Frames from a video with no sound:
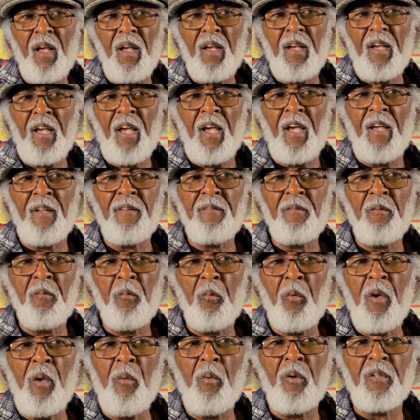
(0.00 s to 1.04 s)
And
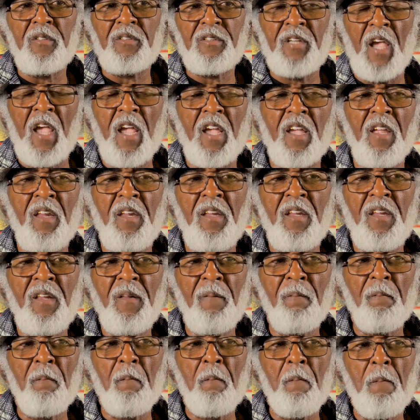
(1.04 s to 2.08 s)
we was taking
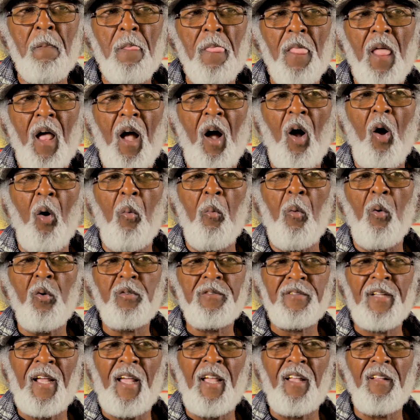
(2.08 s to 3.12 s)
almost
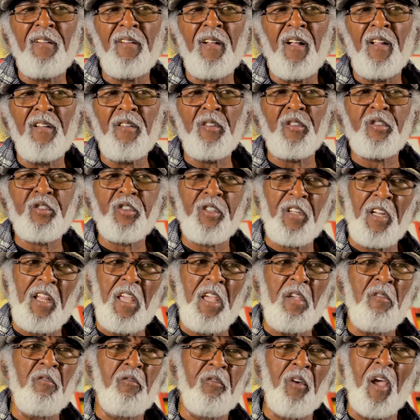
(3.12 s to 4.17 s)
like a little
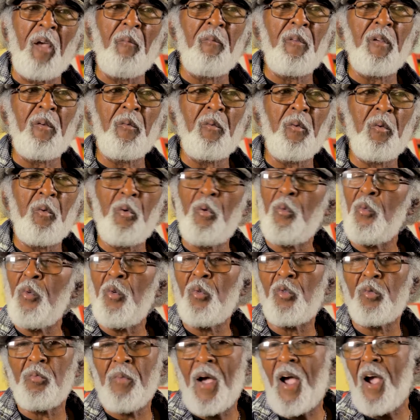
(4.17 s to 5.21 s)
slave family. We
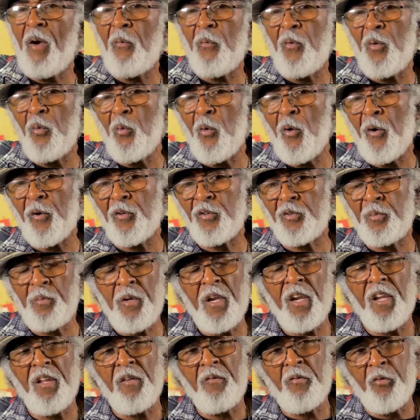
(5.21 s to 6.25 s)
was migrant workers,
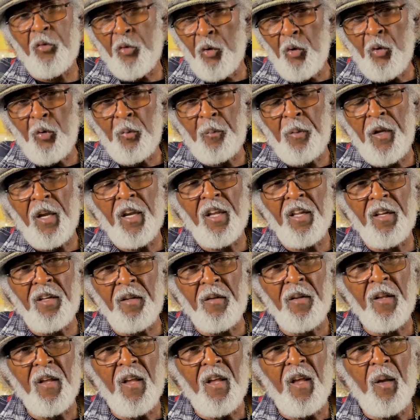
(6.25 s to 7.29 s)
picking fruit, picking
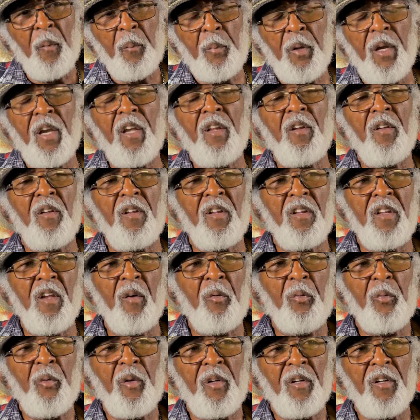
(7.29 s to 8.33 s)

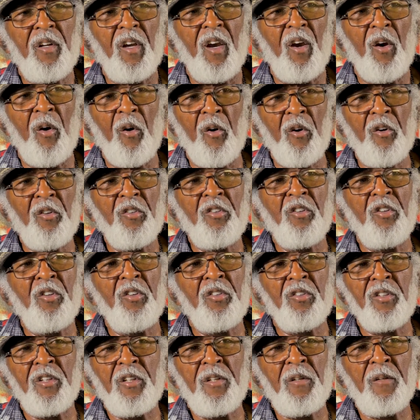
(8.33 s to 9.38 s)
different
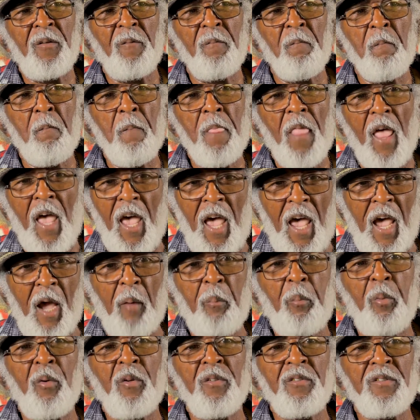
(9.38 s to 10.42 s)
oranges and
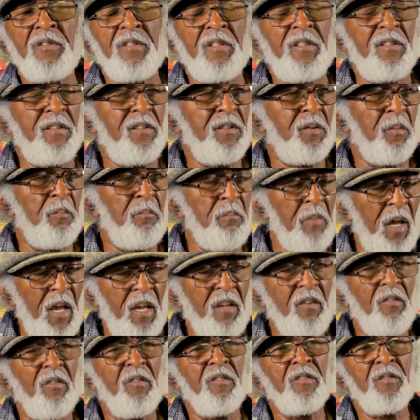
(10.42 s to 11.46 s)
apples and
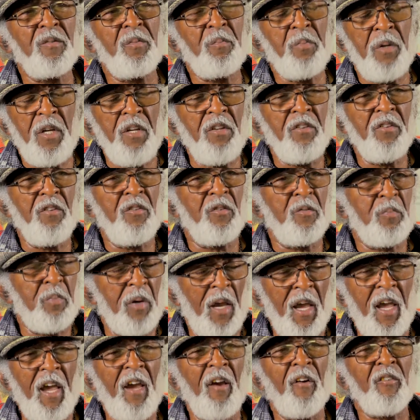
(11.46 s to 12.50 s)
tomatoes, peaches,
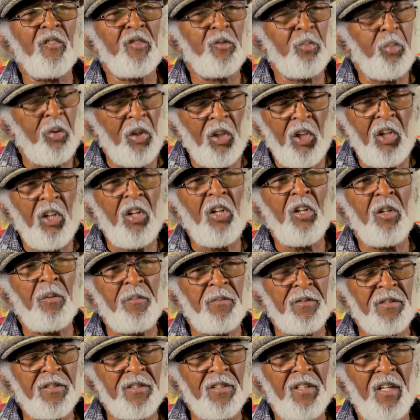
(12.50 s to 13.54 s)
pears,
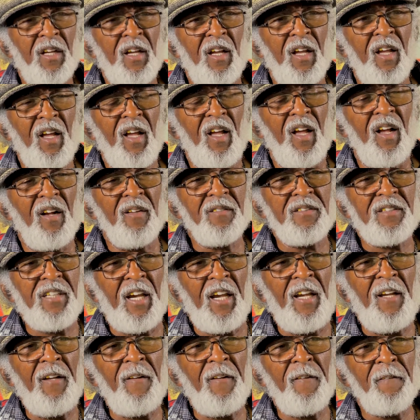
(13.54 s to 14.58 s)
plums.
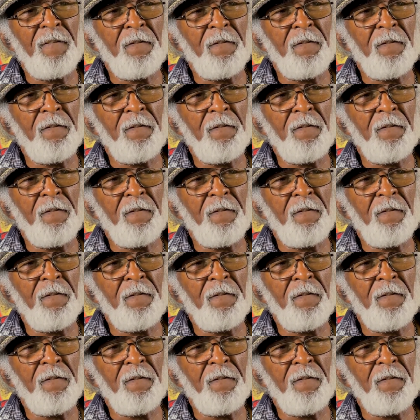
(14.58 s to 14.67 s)
Okay?